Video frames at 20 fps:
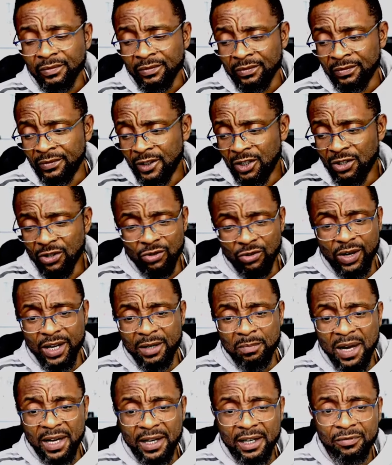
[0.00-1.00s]
It's going to end
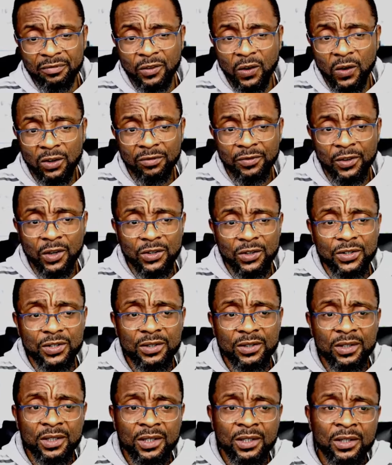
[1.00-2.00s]
badly for all of
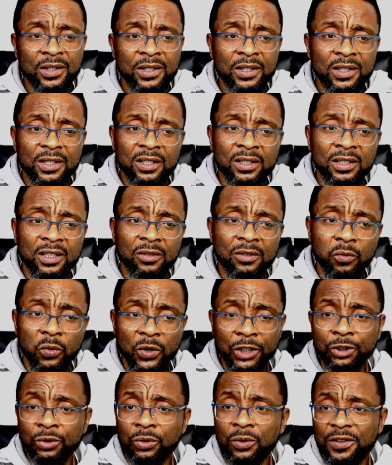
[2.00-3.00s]
us if we
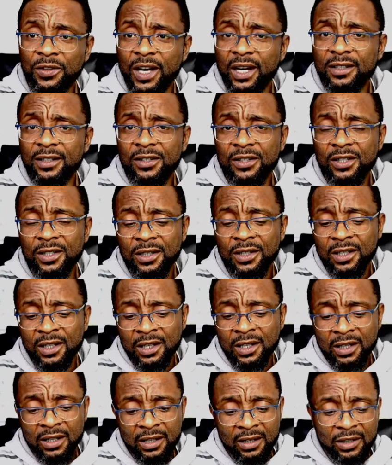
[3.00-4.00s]
do that.
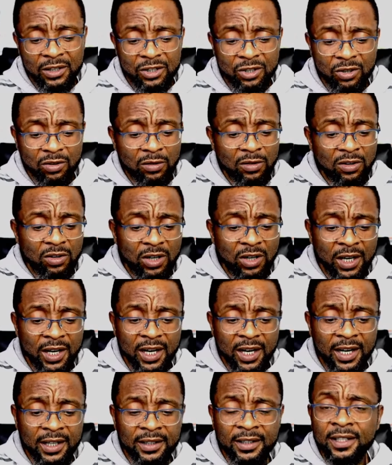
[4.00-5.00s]
So,
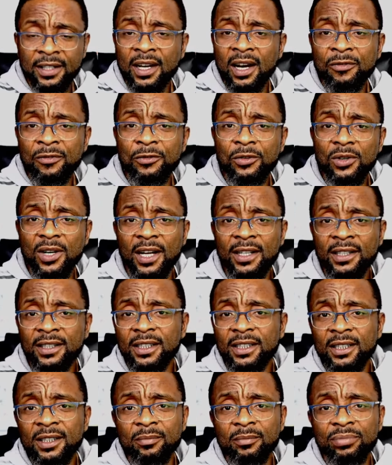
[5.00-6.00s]
dear
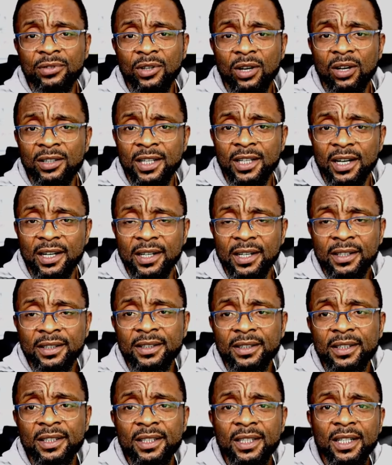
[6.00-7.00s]
Fulani brother,
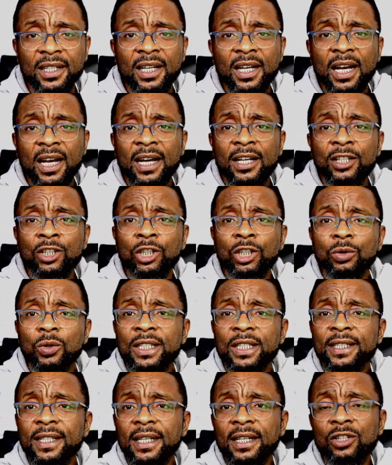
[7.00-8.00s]
you would
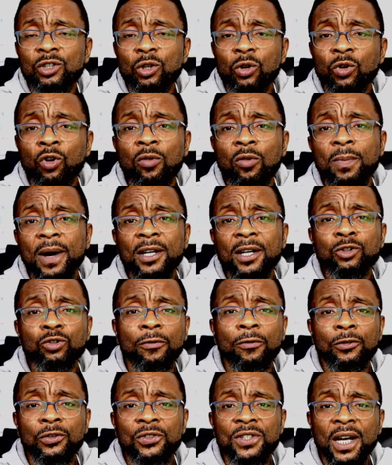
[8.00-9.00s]
need to go back to
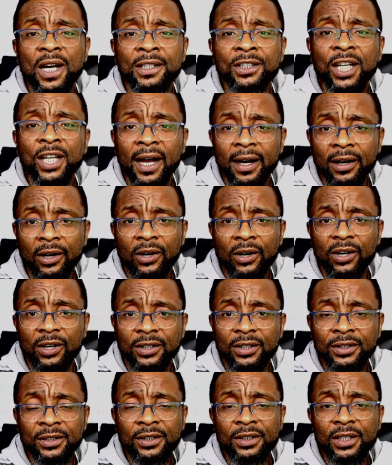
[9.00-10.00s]
Futa Jalon,